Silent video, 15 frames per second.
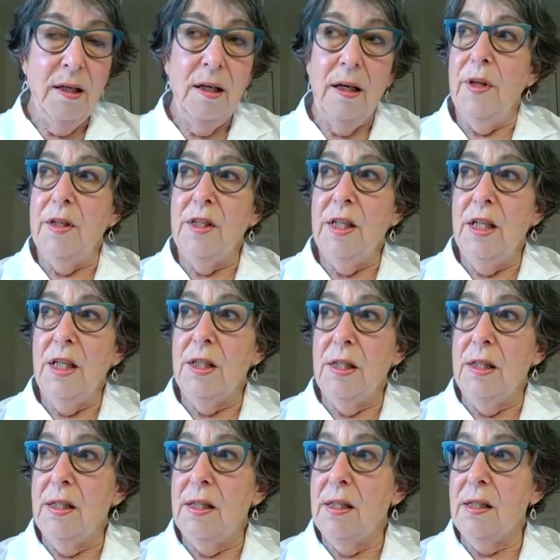that
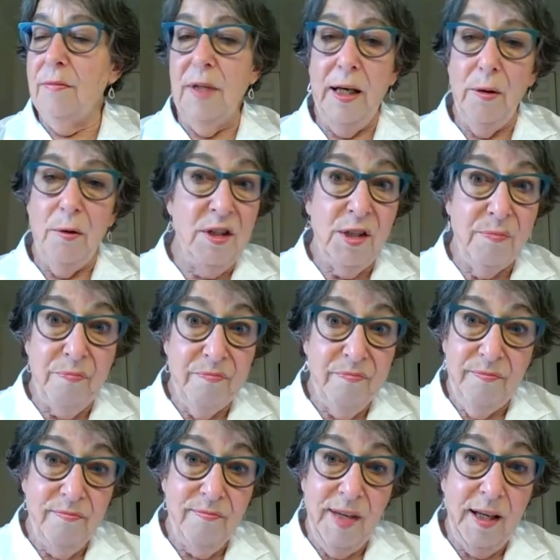teaches language
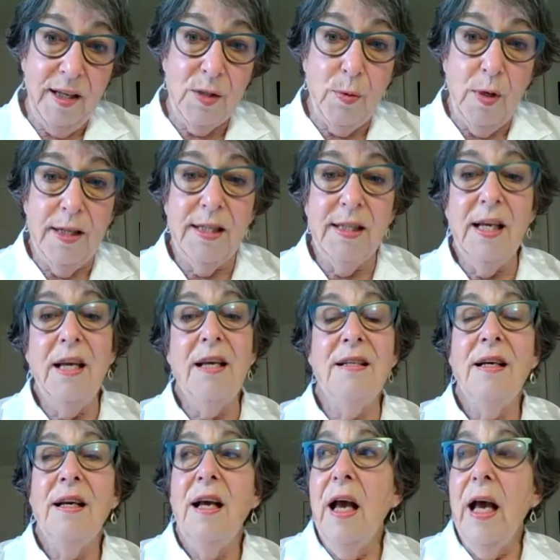XYZ,
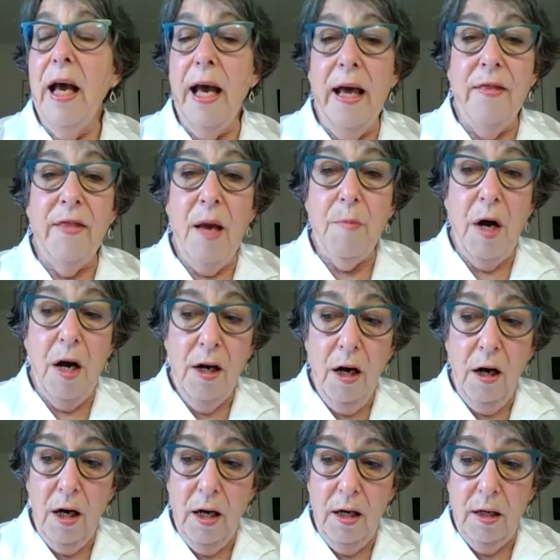and they might
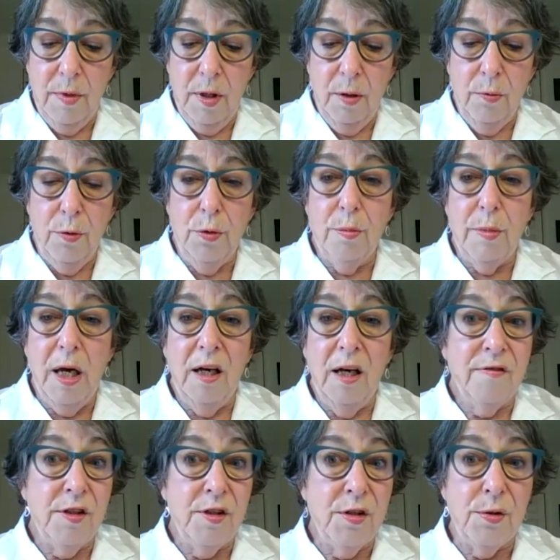hire a room
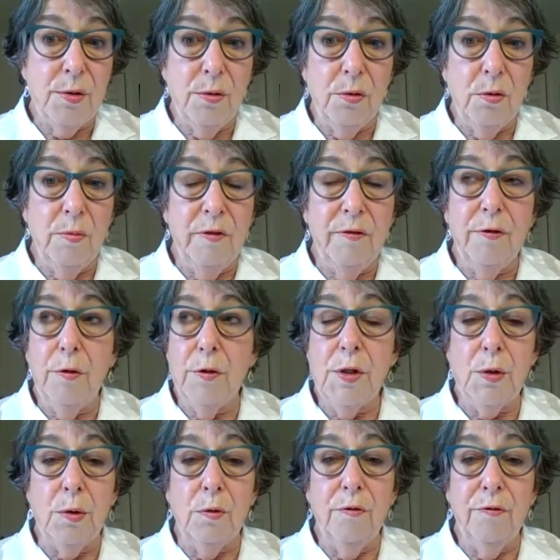after school or before
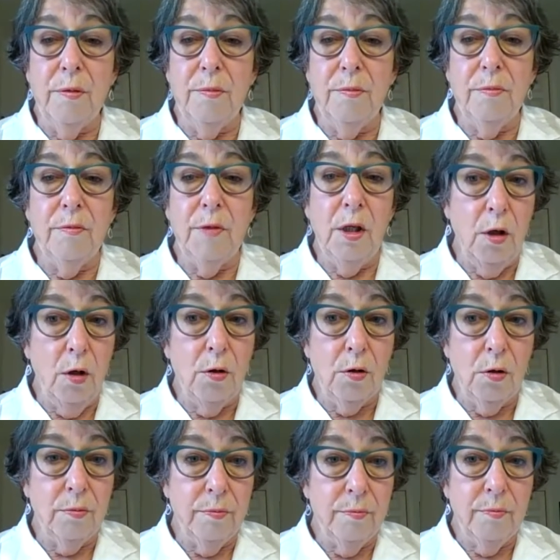school from the
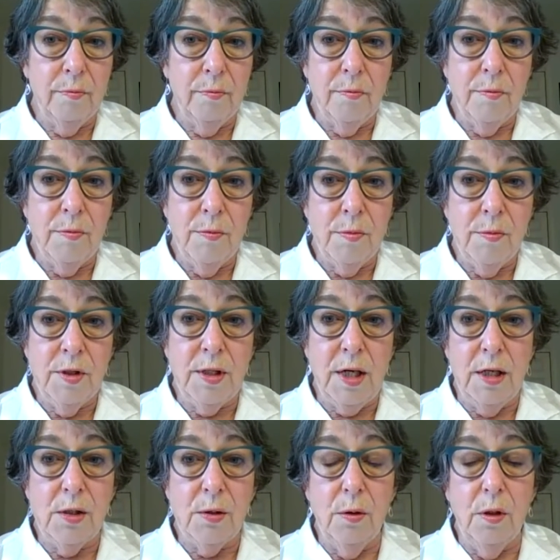local
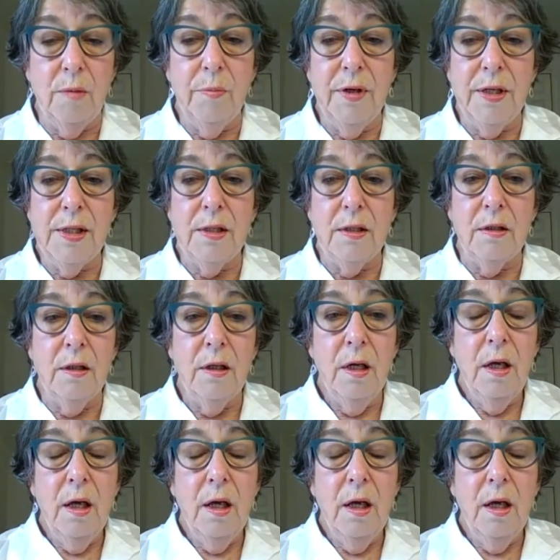state school in Preston.